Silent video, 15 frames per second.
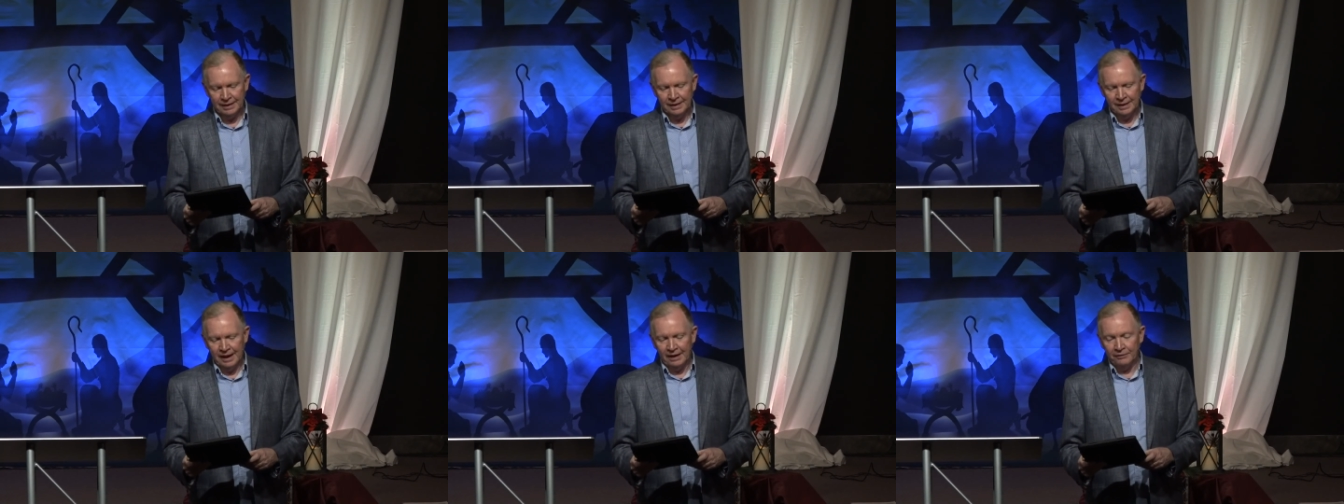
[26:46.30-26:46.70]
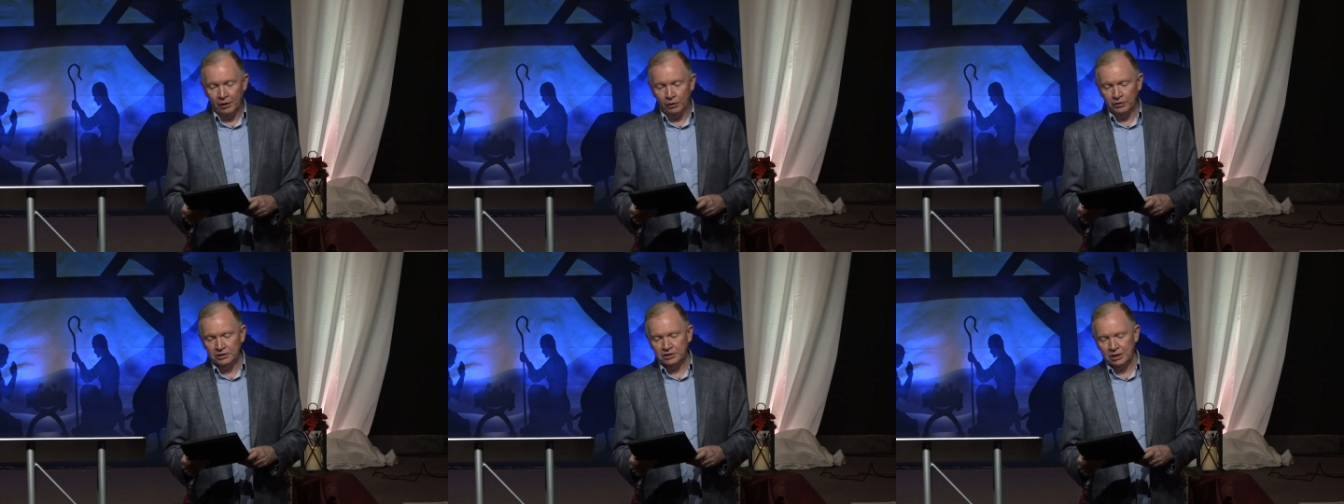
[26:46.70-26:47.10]
I've
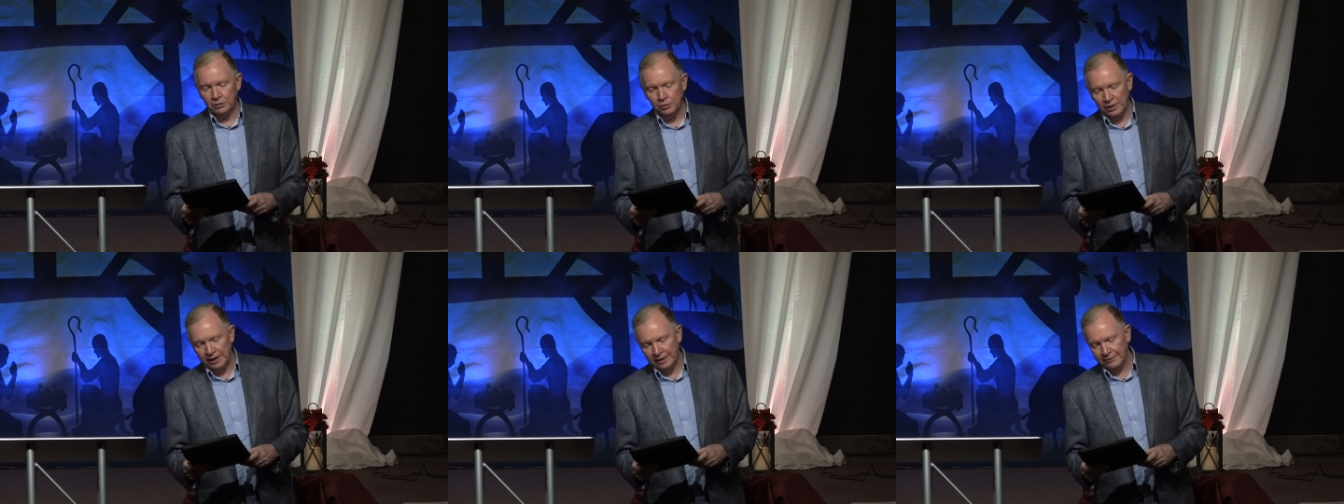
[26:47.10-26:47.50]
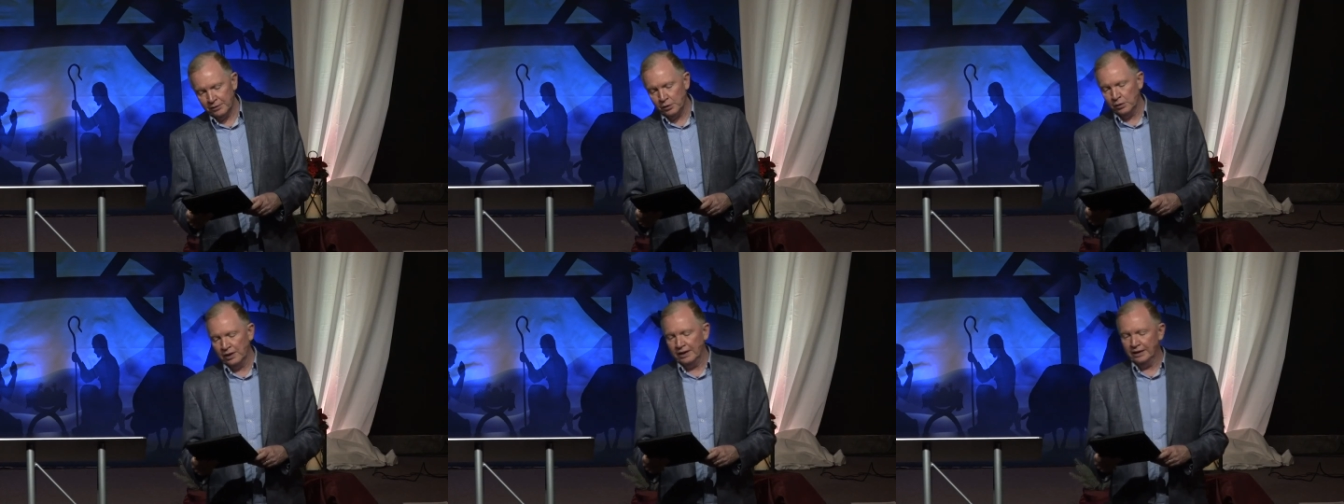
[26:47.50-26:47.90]
noticed that when
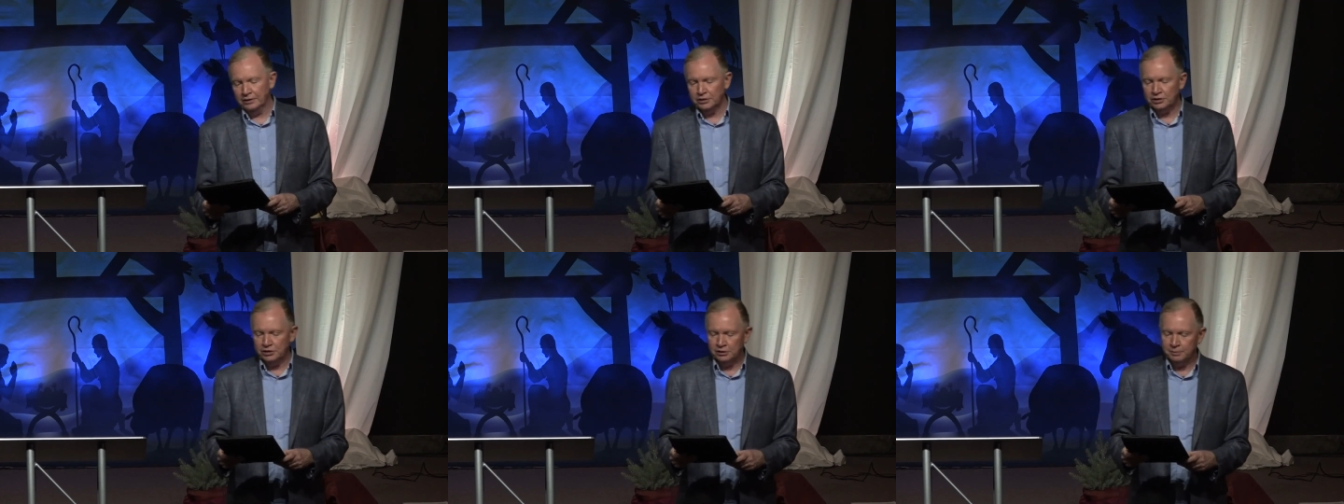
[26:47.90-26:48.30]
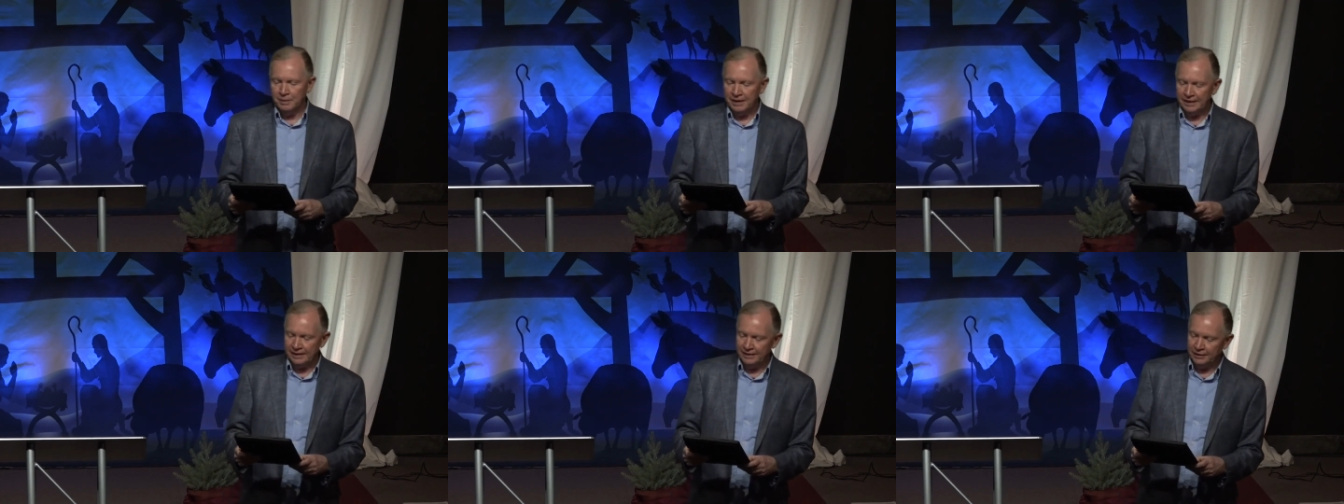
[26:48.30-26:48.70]
everyone else is
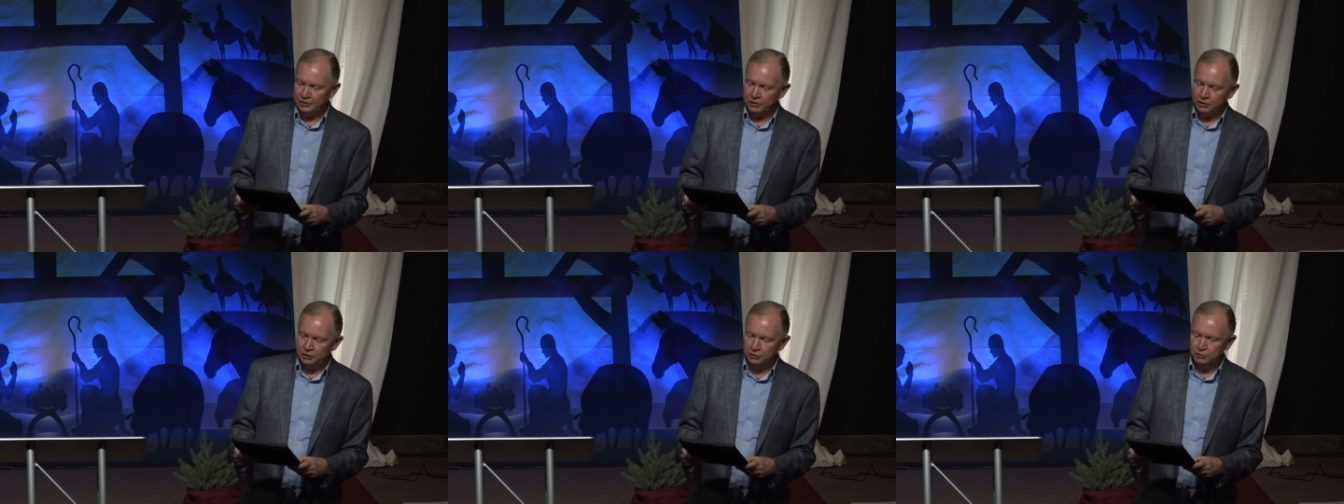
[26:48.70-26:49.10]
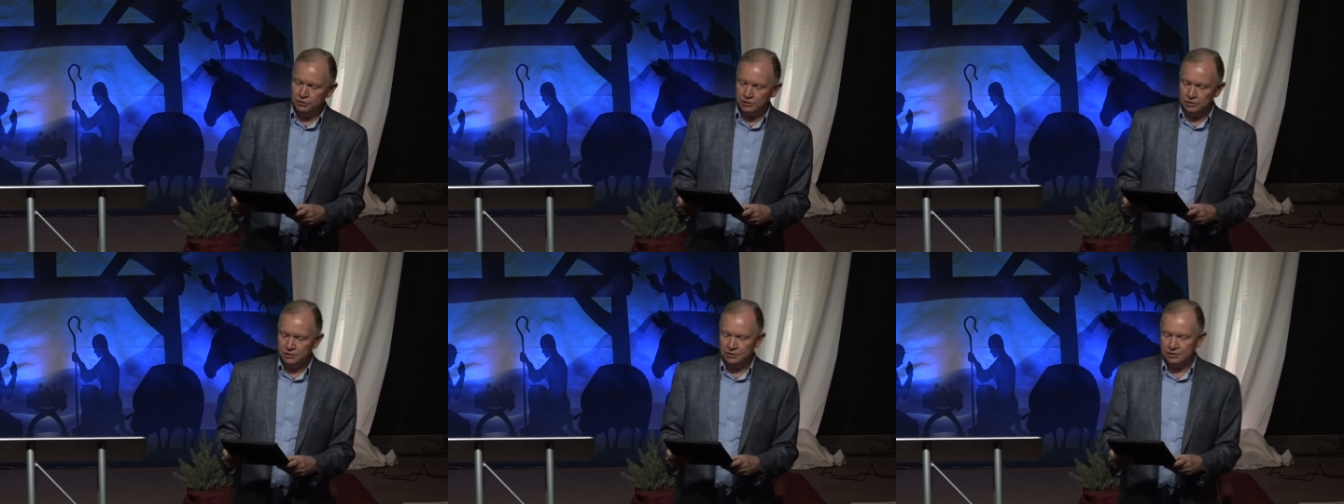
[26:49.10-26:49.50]
making
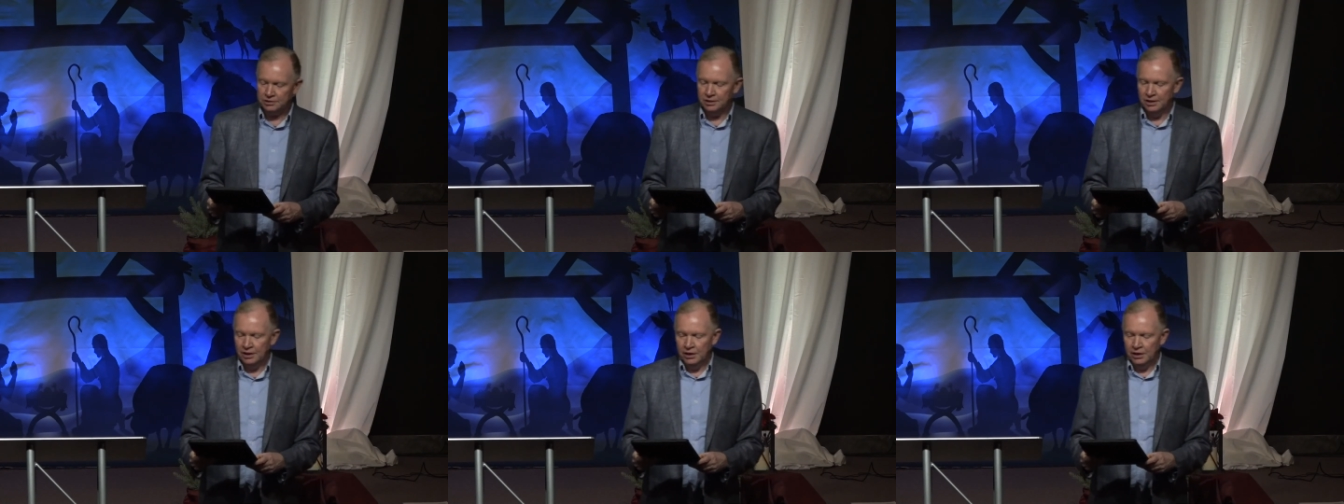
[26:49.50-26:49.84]
excuses,